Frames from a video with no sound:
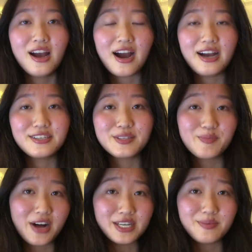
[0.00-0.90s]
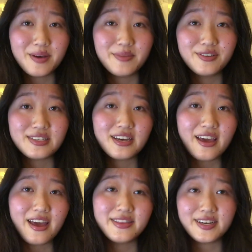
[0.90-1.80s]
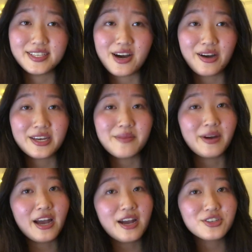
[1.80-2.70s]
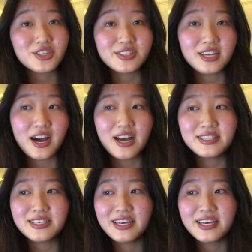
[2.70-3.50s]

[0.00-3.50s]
I just blast my music and that's how I get my exercise.